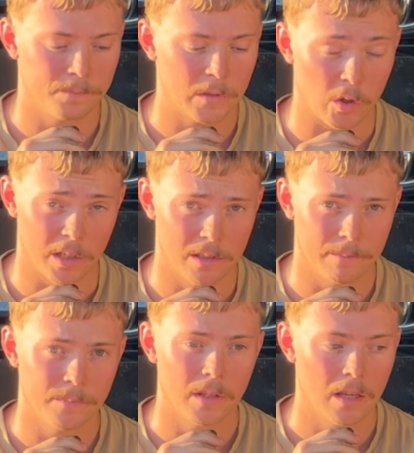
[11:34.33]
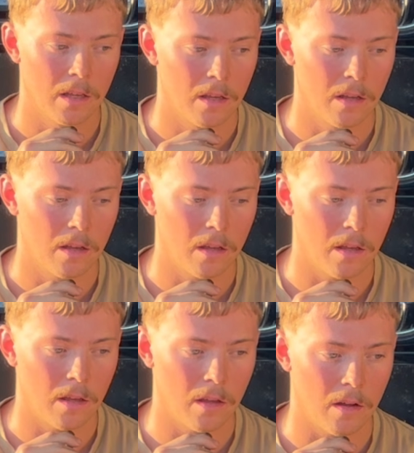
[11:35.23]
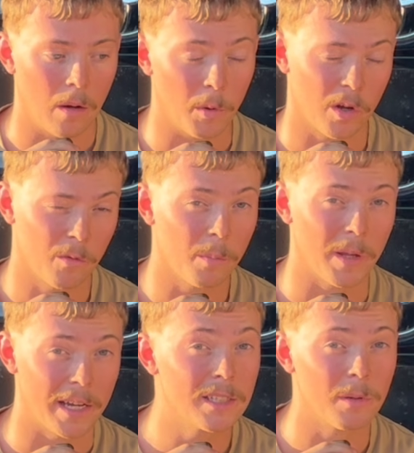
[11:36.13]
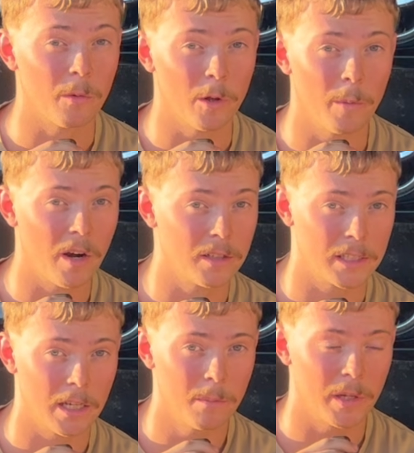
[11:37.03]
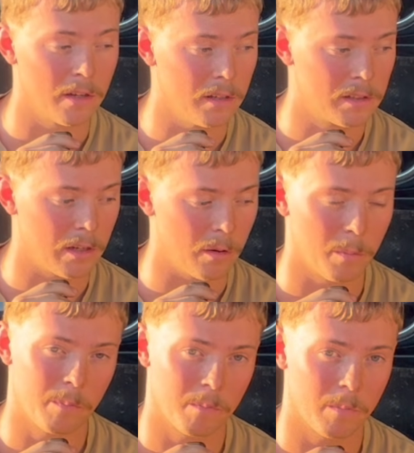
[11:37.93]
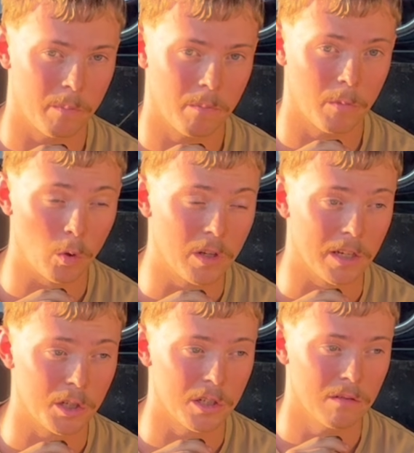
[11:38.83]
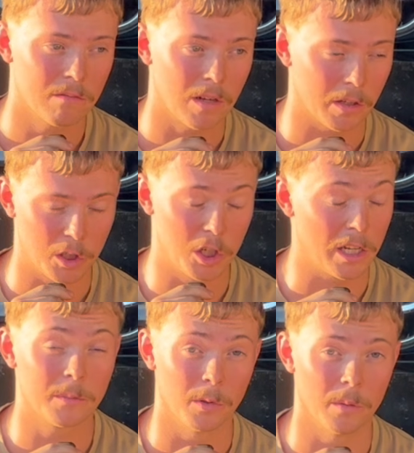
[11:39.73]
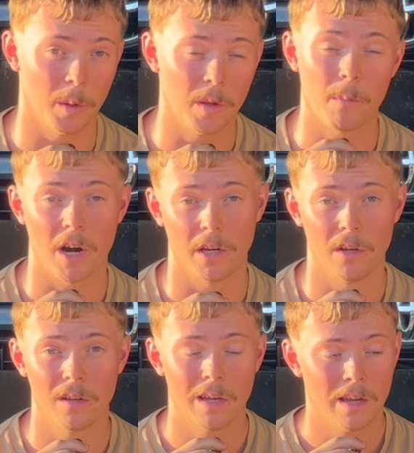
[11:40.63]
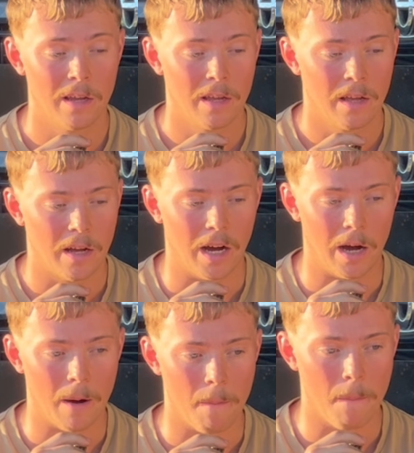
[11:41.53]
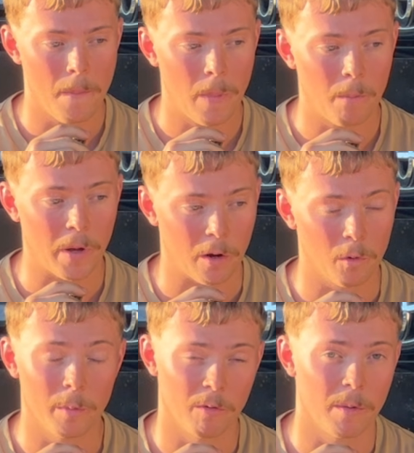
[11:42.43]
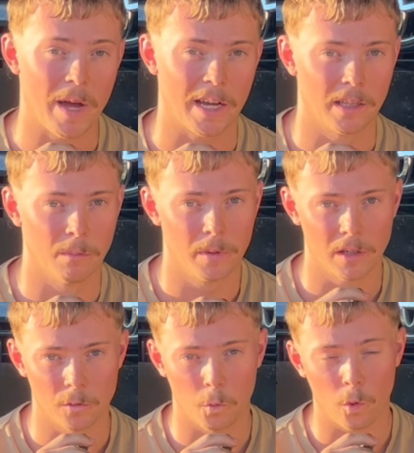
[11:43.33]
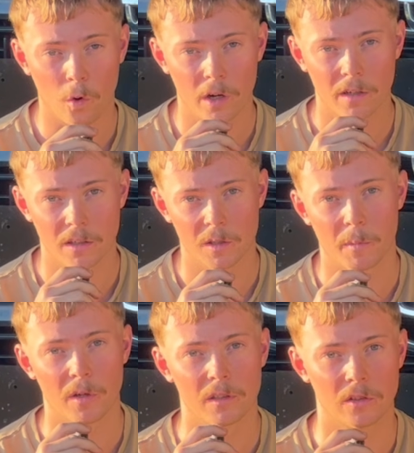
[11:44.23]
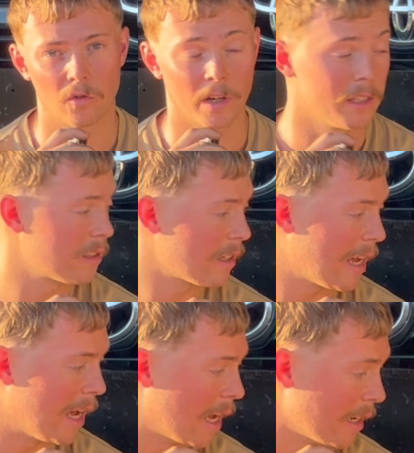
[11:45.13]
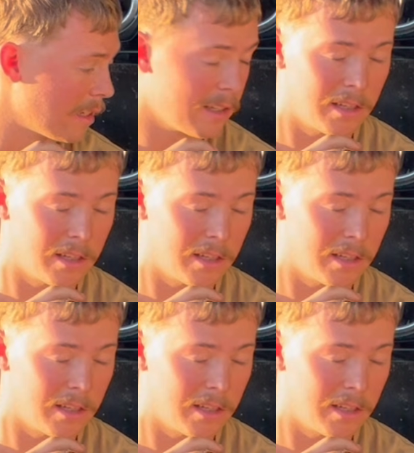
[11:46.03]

grease. I'm not going to replace my wheel bearings again because they're in good condition. I just put them in, they're brand new. But I will be repacking them because water disperses grease, and